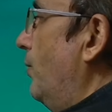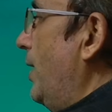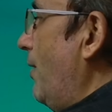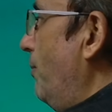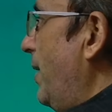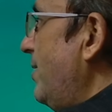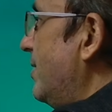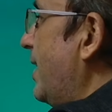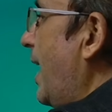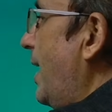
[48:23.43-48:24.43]
We have
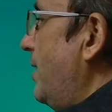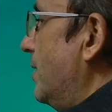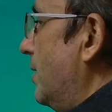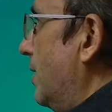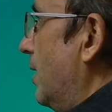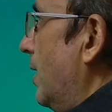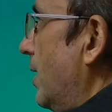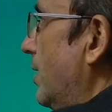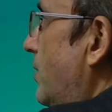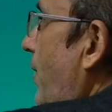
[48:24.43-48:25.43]
missed that, this